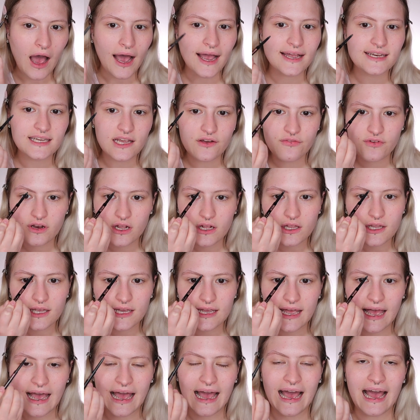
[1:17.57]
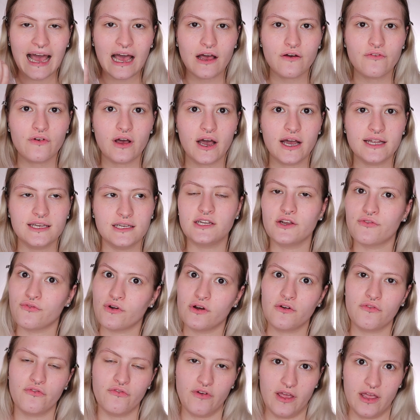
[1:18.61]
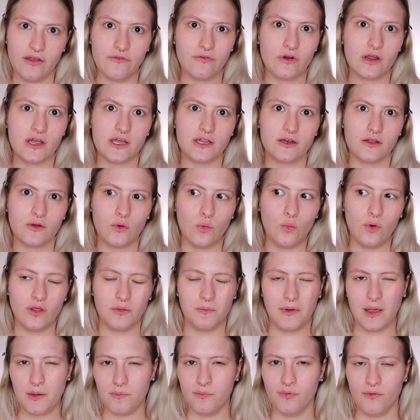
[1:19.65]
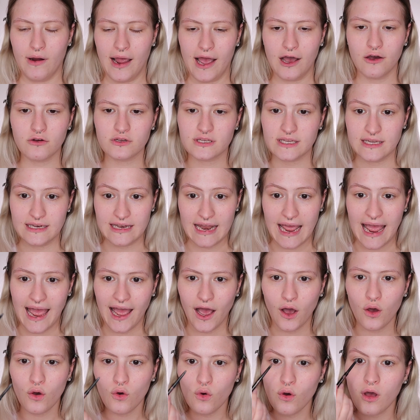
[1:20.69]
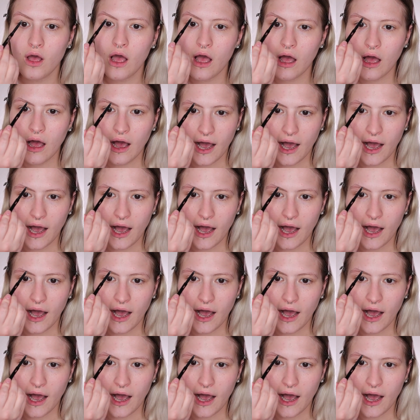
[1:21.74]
I definitely have a different favorite with my brows now.